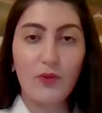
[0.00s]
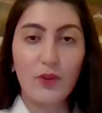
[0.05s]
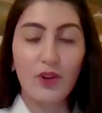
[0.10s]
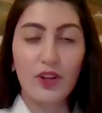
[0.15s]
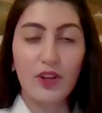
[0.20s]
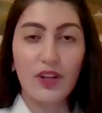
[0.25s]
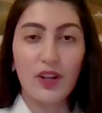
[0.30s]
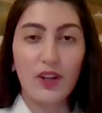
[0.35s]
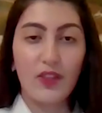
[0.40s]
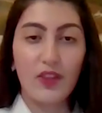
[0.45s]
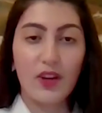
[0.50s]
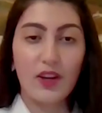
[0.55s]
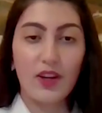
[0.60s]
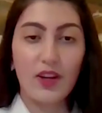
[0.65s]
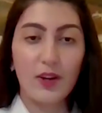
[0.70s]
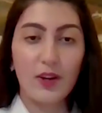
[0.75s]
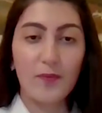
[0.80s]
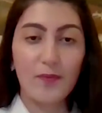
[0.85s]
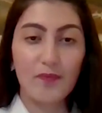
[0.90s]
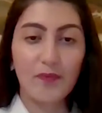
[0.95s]
for
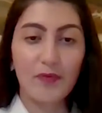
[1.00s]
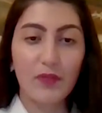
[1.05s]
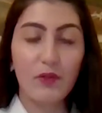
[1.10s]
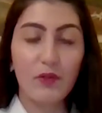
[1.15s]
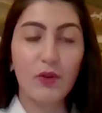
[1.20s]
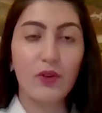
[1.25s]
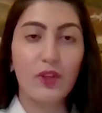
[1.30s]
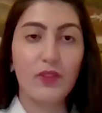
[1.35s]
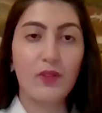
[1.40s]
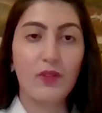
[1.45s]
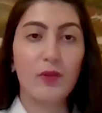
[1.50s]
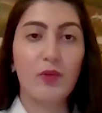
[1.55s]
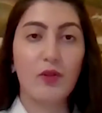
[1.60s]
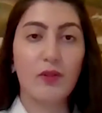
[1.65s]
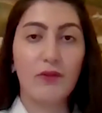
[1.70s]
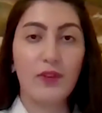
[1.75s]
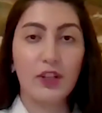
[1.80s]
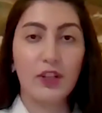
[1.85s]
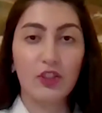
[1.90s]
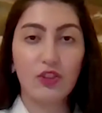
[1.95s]
the
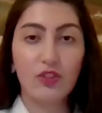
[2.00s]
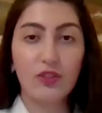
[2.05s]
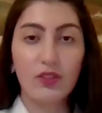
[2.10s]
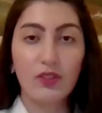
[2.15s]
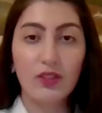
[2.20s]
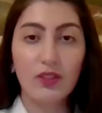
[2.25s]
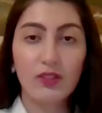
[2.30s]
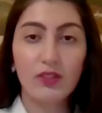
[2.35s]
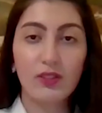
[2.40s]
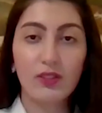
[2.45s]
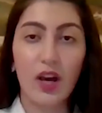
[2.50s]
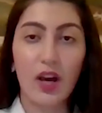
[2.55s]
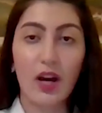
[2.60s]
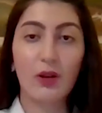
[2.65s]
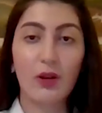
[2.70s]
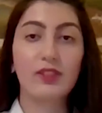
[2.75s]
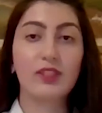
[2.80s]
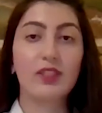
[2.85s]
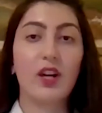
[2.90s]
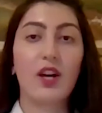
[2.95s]
professionals
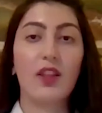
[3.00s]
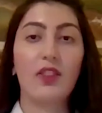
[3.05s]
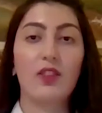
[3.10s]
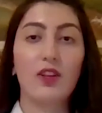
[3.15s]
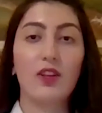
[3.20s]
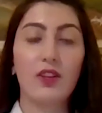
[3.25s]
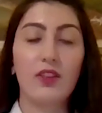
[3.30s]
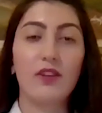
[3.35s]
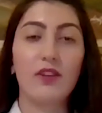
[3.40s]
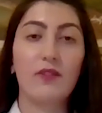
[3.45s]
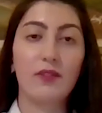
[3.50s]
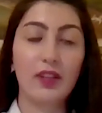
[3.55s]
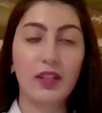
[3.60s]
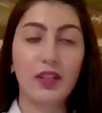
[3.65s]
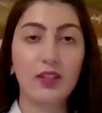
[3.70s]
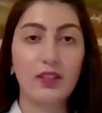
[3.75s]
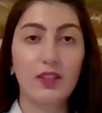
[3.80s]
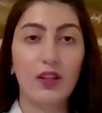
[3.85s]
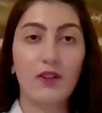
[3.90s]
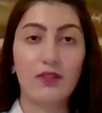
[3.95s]
outside the
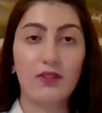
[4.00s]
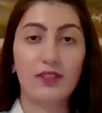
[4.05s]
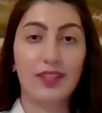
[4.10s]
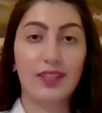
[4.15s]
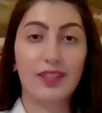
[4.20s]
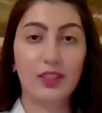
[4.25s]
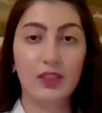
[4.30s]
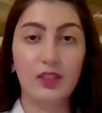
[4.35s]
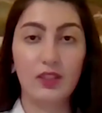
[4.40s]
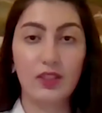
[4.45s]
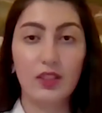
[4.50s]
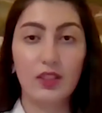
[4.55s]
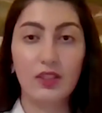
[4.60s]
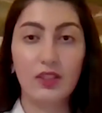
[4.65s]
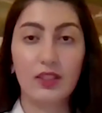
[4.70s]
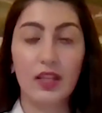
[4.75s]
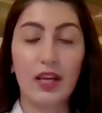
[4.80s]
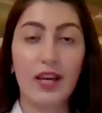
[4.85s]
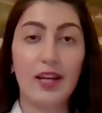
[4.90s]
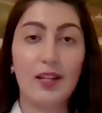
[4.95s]
field of statistics
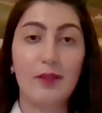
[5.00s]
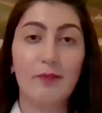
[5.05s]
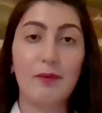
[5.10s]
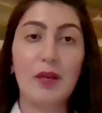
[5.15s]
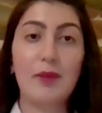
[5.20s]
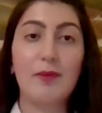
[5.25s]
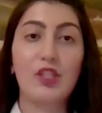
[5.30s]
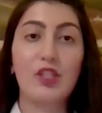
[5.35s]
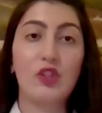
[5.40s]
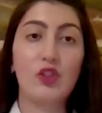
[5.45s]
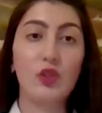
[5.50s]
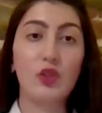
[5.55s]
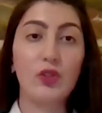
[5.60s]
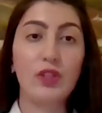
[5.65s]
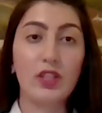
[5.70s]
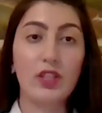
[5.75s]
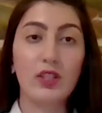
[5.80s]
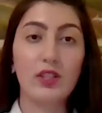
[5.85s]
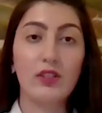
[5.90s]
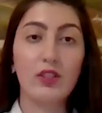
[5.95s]
and maybe
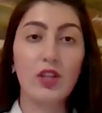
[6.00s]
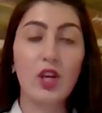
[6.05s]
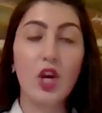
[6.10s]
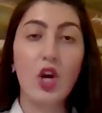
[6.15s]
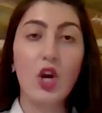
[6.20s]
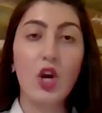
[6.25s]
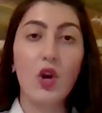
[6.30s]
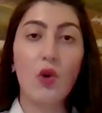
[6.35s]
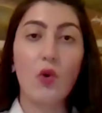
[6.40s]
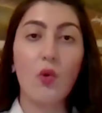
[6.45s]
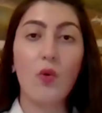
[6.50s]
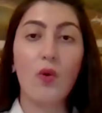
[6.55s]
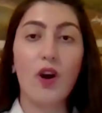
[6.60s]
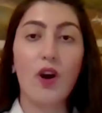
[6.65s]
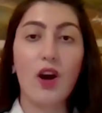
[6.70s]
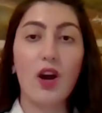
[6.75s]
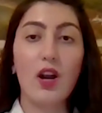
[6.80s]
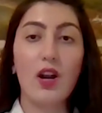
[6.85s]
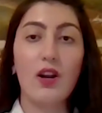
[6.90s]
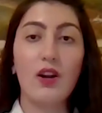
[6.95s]
students who
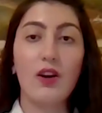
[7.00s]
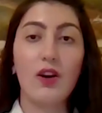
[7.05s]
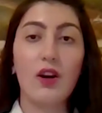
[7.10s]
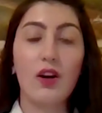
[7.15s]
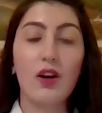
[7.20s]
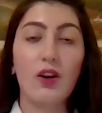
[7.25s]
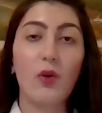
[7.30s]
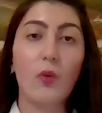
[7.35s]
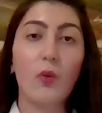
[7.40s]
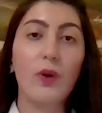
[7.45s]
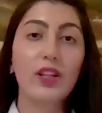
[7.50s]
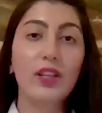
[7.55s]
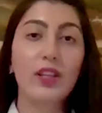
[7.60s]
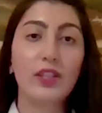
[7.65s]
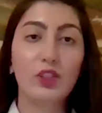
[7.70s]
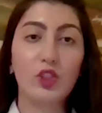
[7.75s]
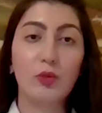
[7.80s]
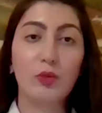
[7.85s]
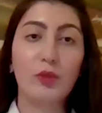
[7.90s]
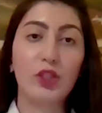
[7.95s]
are willing
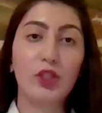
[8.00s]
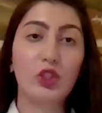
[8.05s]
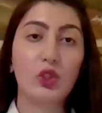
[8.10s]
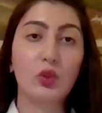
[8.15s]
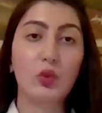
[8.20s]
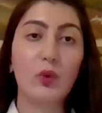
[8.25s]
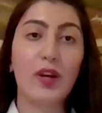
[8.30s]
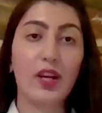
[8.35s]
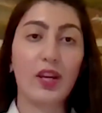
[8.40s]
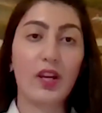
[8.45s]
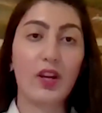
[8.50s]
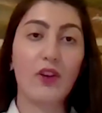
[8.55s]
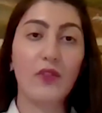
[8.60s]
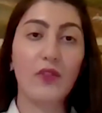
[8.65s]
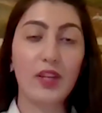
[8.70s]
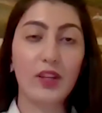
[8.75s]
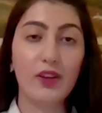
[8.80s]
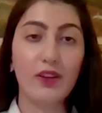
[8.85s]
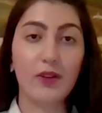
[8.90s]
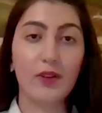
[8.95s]
to pursue a
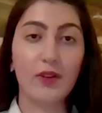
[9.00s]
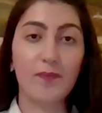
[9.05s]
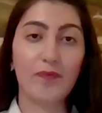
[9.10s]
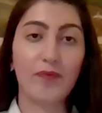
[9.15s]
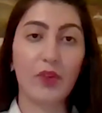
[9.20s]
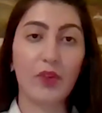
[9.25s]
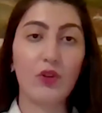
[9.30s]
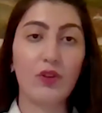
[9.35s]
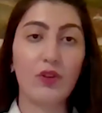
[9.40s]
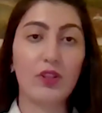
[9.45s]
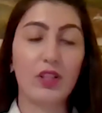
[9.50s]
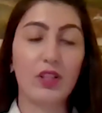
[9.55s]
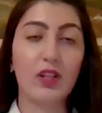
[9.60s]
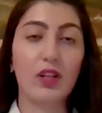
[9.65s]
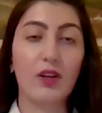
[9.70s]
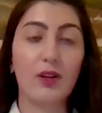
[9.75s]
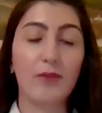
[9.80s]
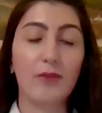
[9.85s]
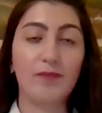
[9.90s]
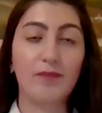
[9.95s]
career
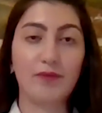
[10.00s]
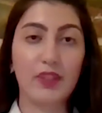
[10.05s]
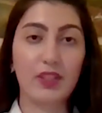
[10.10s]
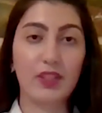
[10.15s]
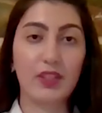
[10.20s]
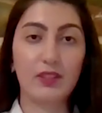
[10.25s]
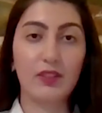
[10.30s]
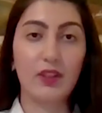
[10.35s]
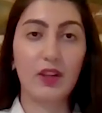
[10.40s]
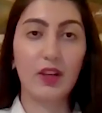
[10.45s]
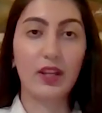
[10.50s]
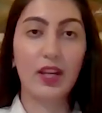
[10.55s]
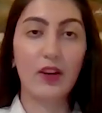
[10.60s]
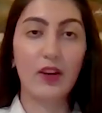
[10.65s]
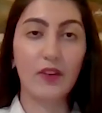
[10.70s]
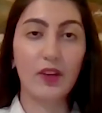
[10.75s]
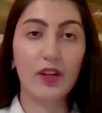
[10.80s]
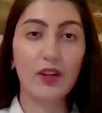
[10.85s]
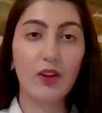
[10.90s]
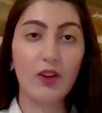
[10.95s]

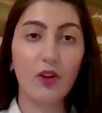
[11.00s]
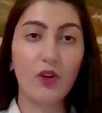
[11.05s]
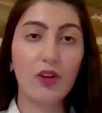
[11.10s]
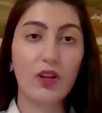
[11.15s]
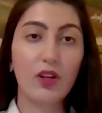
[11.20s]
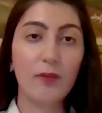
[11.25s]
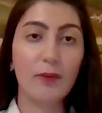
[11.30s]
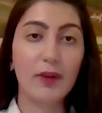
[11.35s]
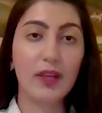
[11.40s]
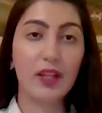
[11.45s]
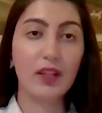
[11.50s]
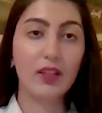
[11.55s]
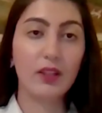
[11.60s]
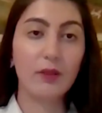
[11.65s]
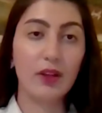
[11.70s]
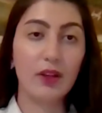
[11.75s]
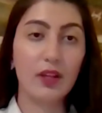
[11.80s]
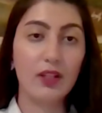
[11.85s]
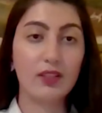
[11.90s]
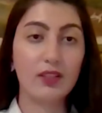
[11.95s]
or mainly
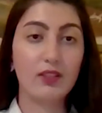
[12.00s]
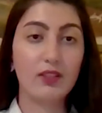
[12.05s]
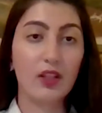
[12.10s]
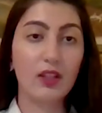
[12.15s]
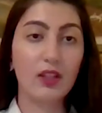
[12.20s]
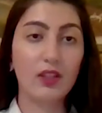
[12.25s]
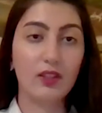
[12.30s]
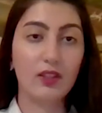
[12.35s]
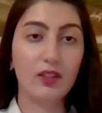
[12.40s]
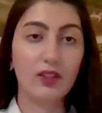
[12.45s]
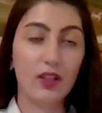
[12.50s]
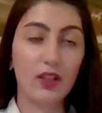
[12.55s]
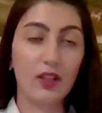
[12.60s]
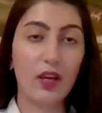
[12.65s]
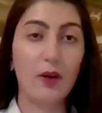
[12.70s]
study